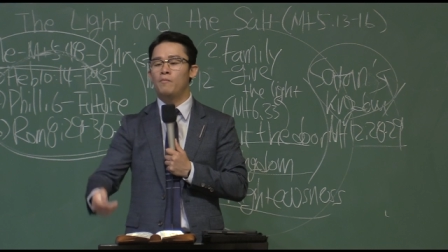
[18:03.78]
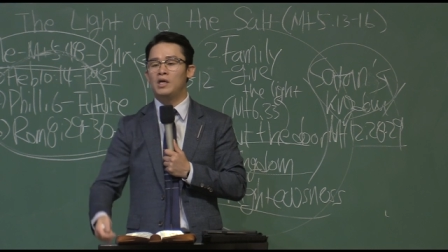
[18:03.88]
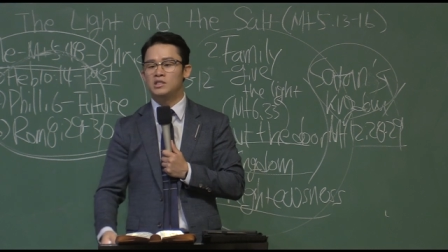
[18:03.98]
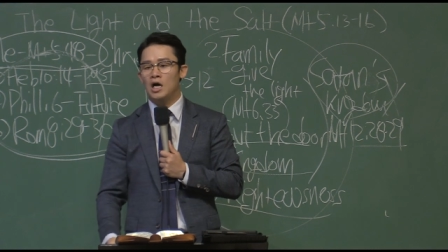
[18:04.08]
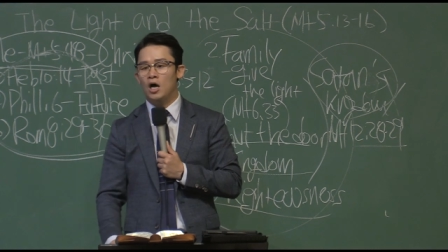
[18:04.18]

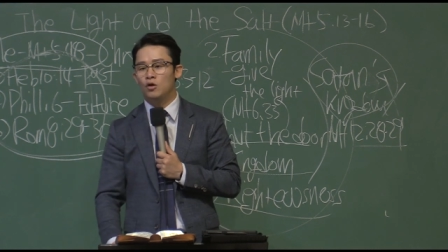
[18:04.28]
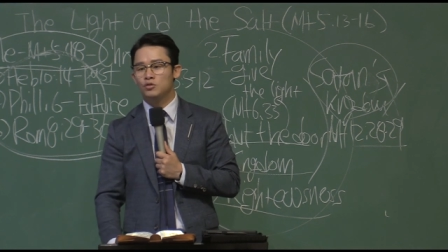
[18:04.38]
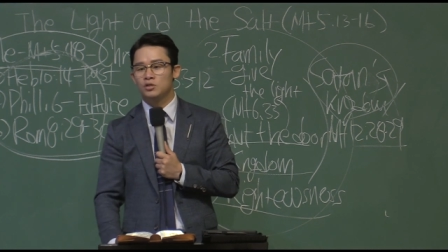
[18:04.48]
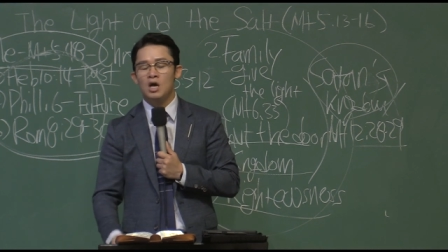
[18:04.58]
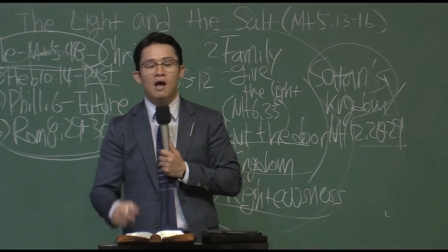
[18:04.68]
man's
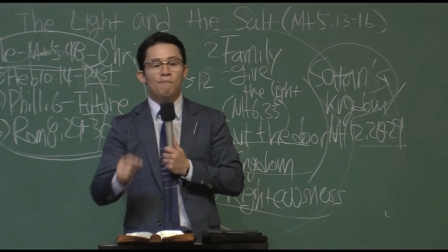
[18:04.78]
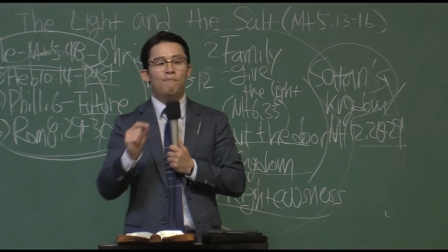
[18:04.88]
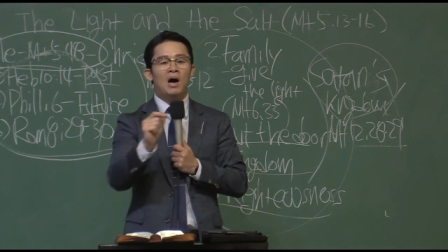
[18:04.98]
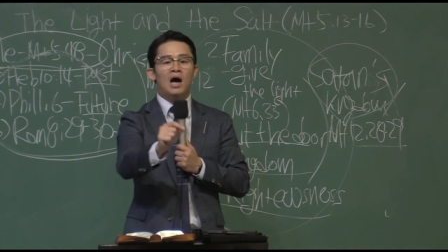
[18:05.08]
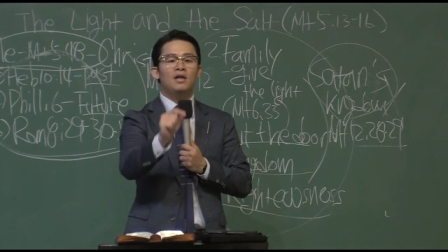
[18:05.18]
house,
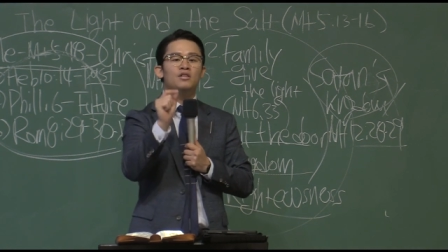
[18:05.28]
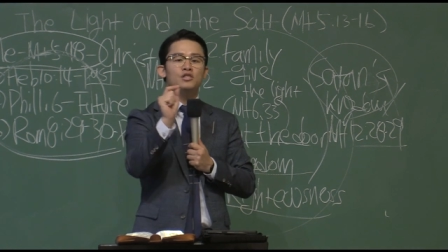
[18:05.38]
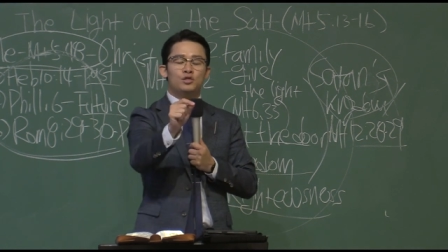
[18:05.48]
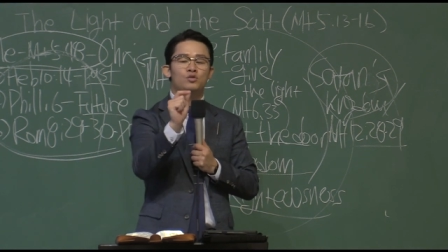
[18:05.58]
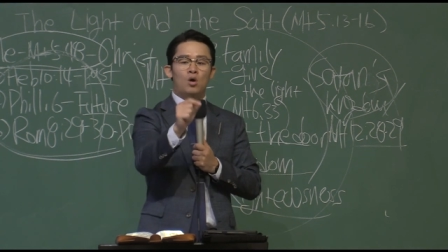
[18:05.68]
bind the
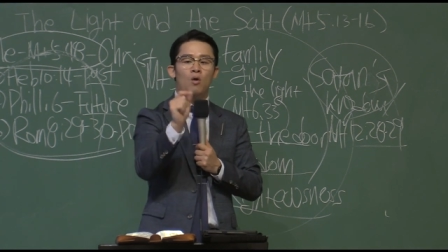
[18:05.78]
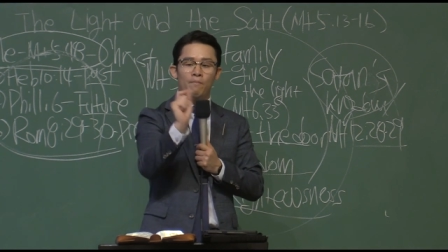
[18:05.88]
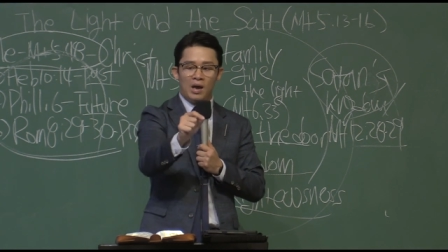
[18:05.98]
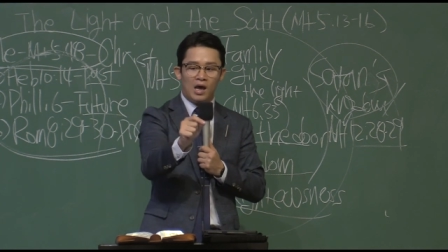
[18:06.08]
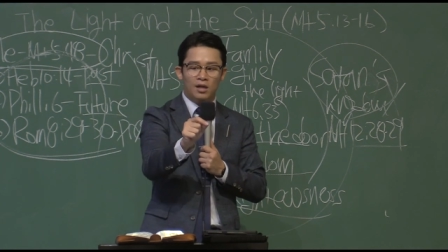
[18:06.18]

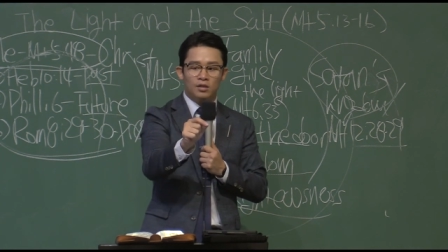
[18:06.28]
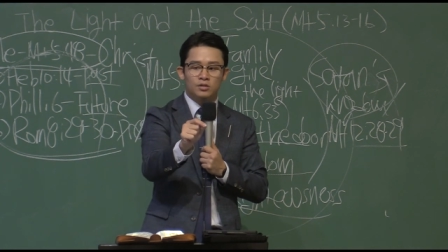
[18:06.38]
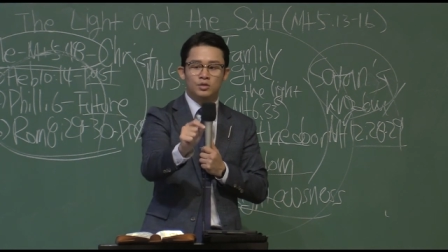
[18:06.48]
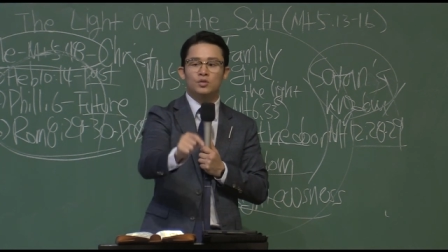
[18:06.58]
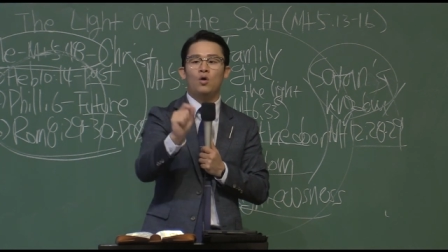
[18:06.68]
strong man,
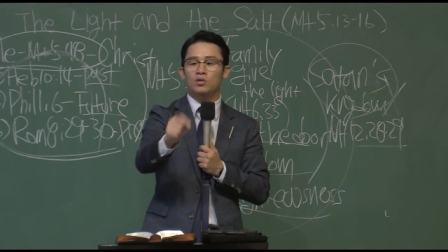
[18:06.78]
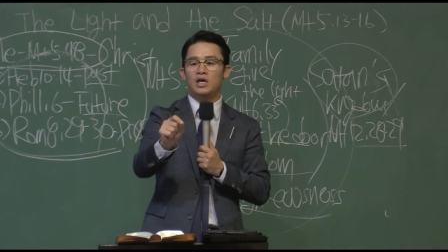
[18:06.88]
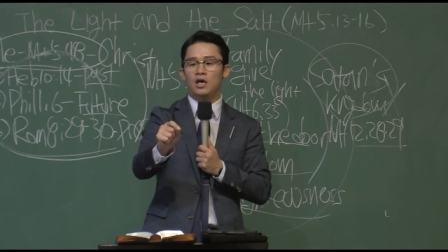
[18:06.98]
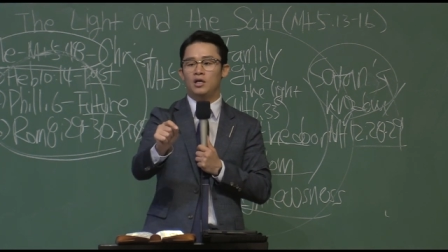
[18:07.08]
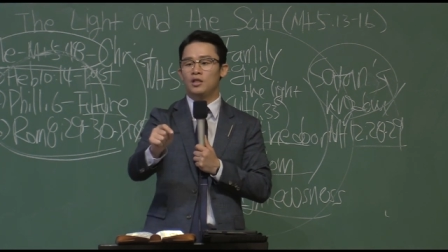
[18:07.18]
so
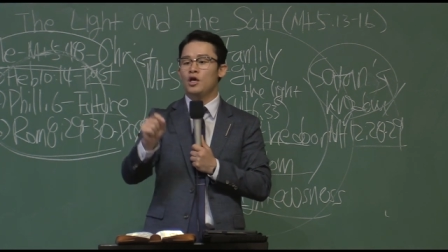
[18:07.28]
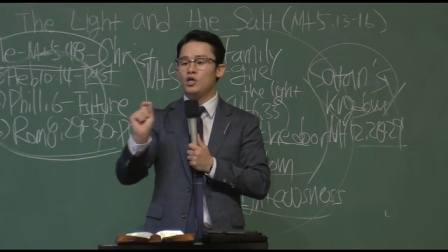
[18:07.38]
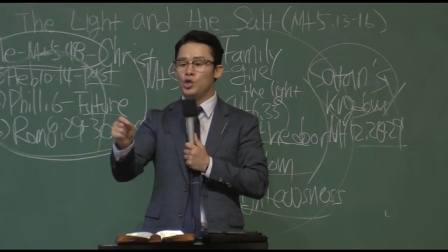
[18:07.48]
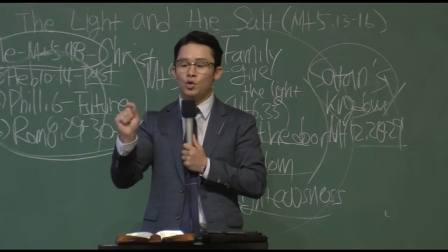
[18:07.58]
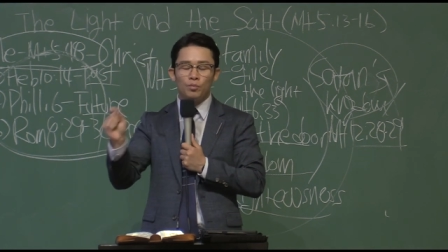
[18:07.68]
then
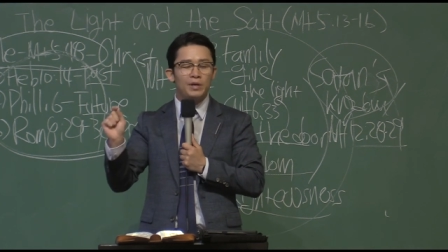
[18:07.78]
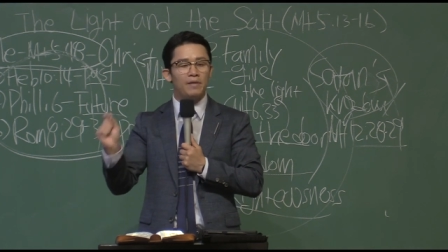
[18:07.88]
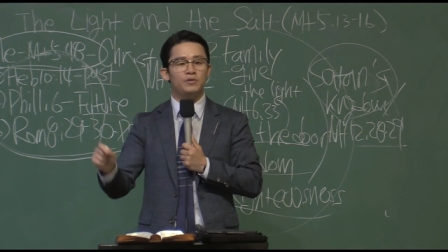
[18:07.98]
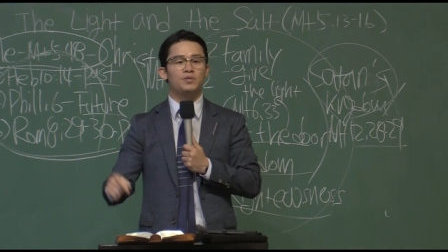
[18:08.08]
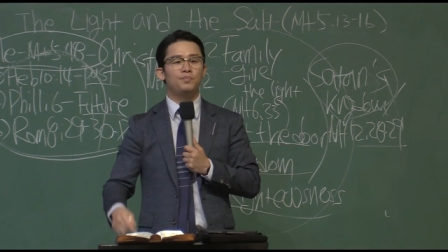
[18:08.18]
you'll be
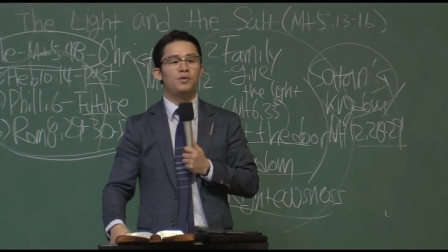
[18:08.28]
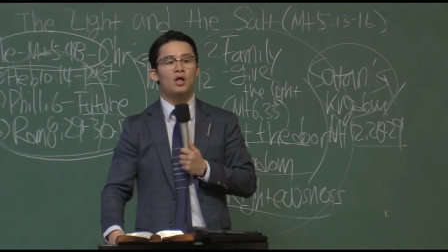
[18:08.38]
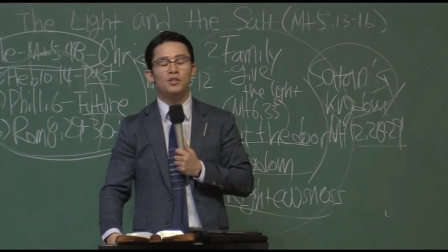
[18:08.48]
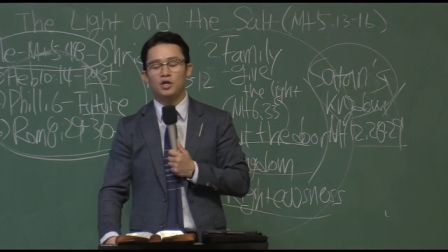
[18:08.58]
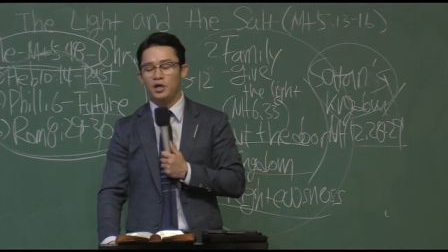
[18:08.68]
able to
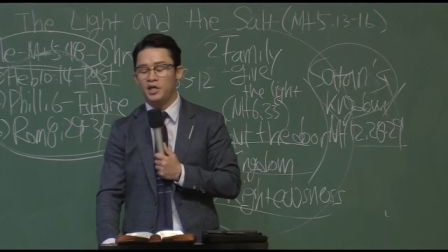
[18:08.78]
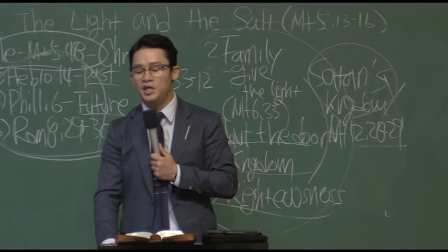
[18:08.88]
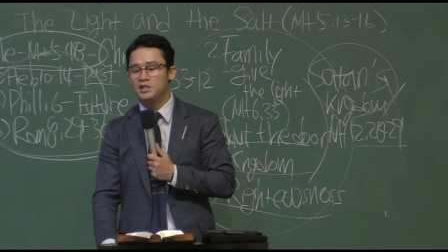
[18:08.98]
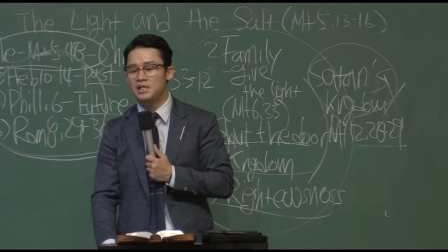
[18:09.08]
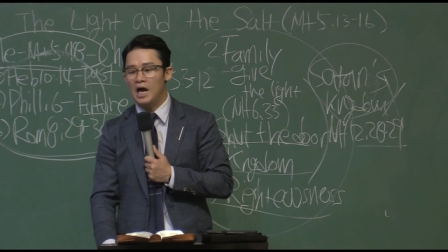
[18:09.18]
plunder
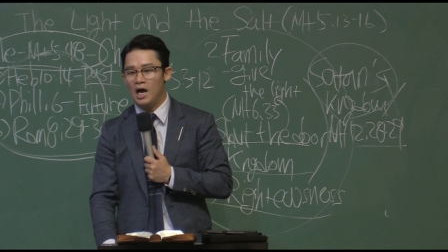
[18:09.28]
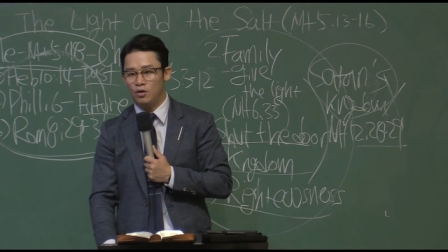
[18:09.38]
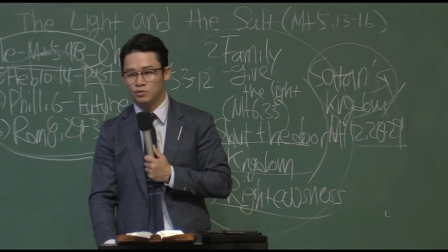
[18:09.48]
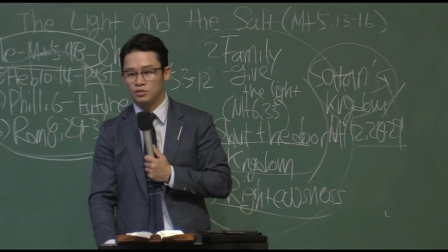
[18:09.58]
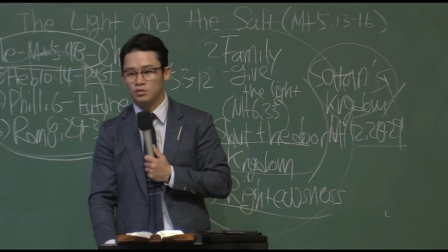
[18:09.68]
his
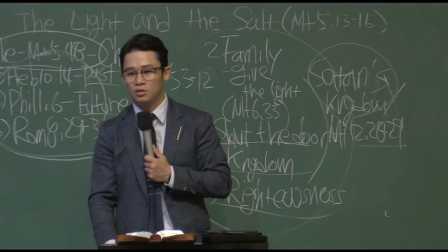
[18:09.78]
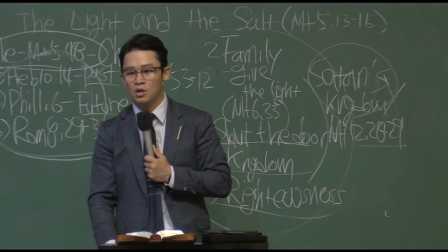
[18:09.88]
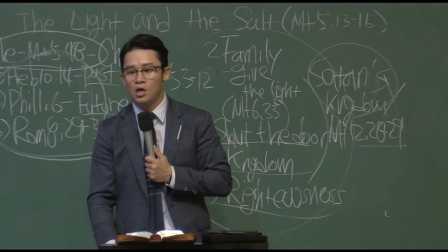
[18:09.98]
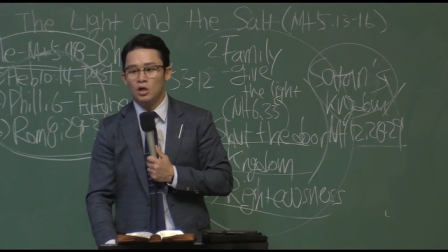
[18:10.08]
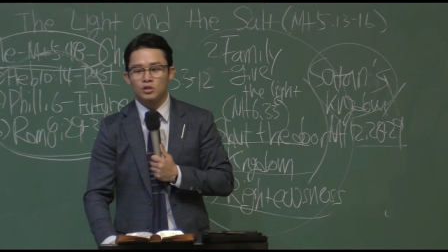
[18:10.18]
house.
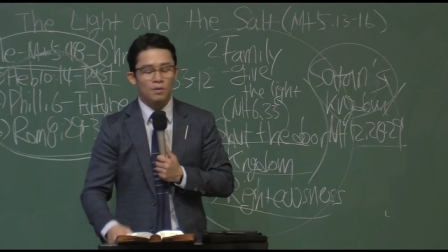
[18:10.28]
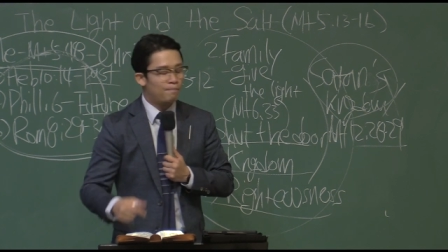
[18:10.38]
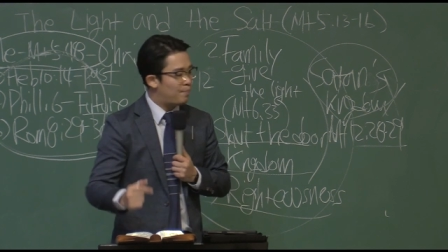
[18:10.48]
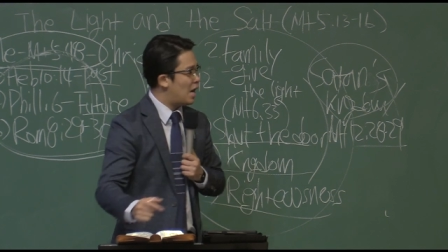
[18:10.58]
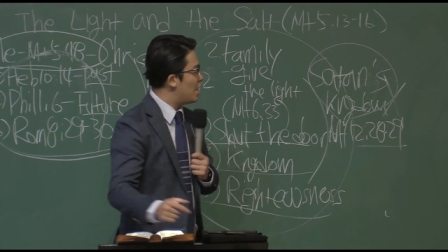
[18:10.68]
So
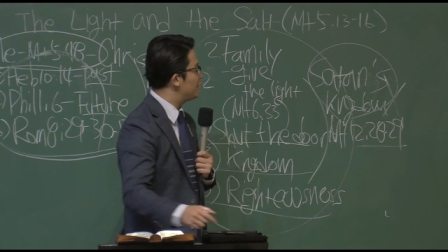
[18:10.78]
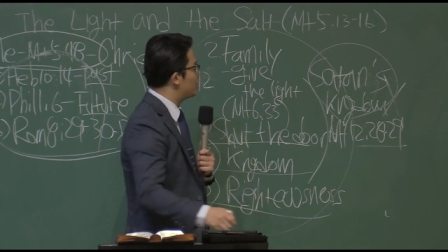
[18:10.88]
bind the